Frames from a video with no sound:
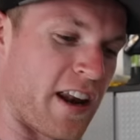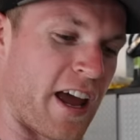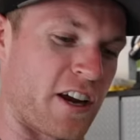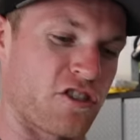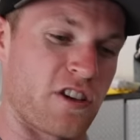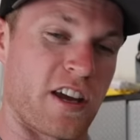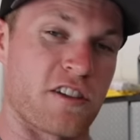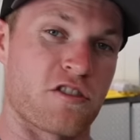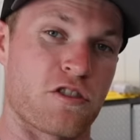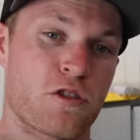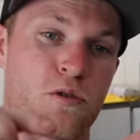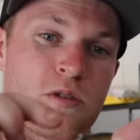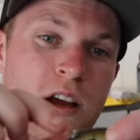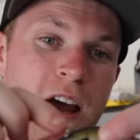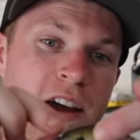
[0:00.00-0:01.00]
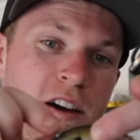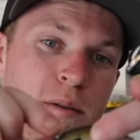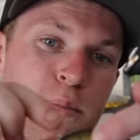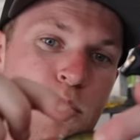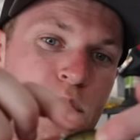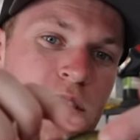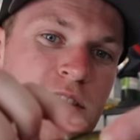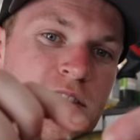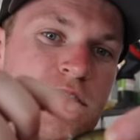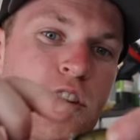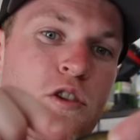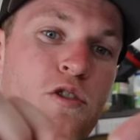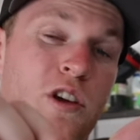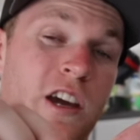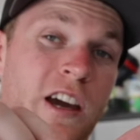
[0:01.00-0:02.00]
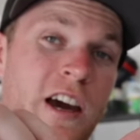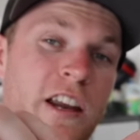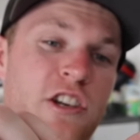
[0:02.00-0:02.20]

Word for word: it actually has two tie-on points so you can kind